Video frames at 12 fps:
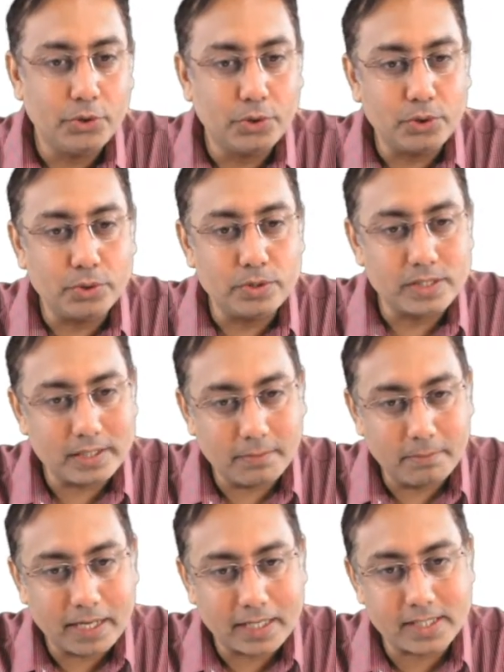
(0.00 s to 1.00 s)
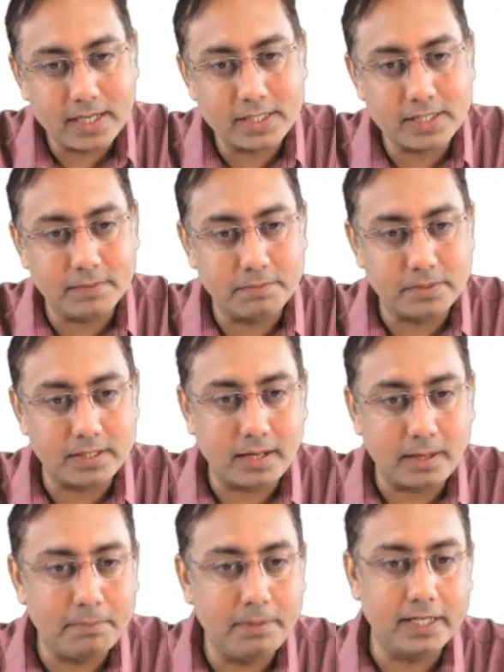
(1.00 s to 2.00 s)
go to
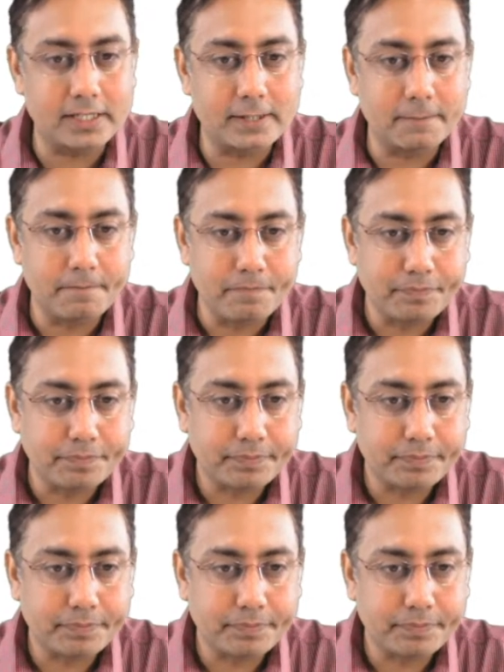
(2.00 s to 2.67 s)
/updates.